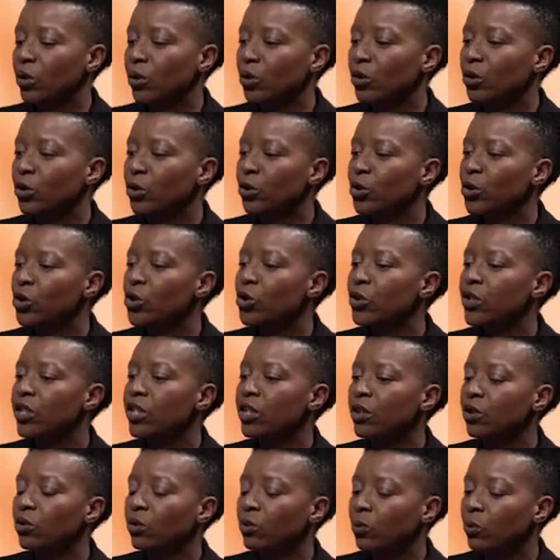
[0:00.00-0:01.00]

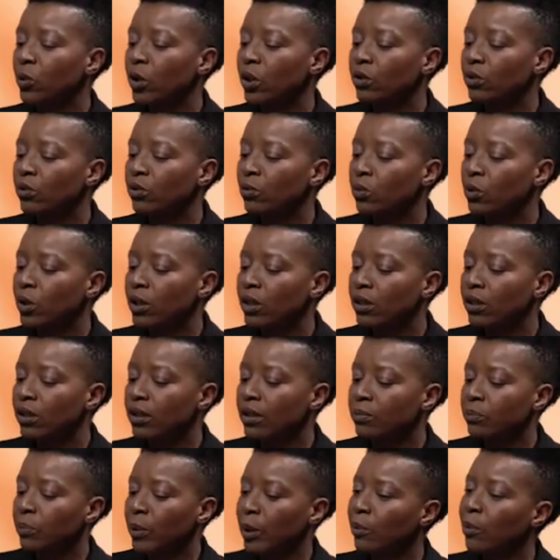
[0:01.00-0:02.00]
usually when when
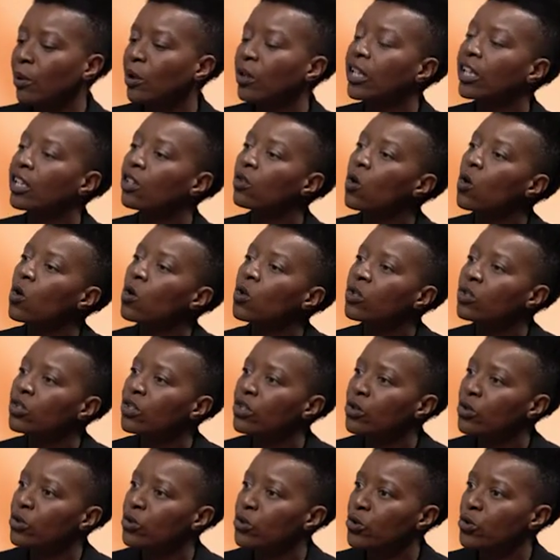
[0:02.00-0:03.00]
people get
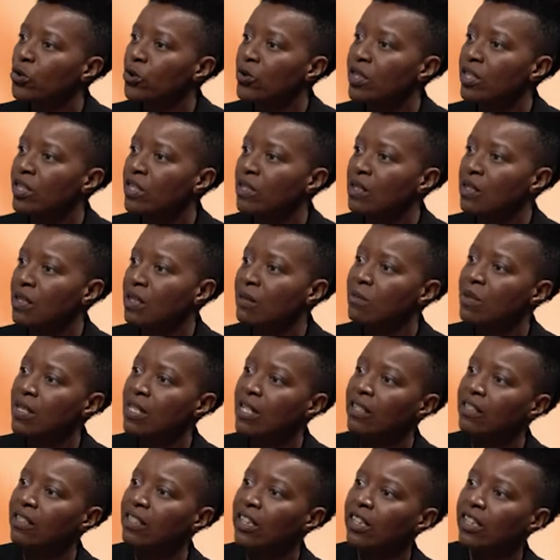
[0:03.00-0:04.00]
older, usually it seems
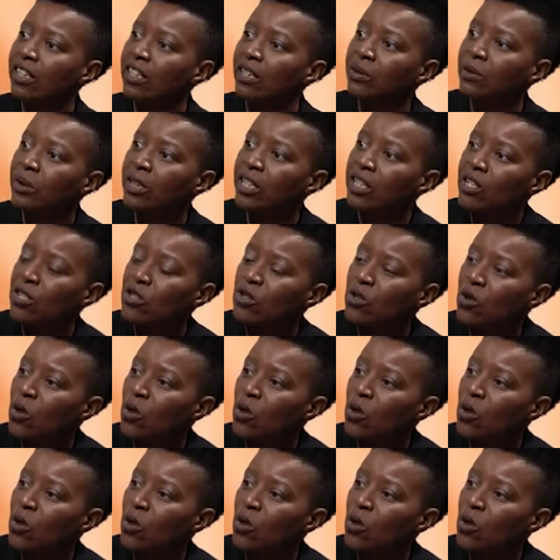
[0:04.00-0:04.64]
like their career is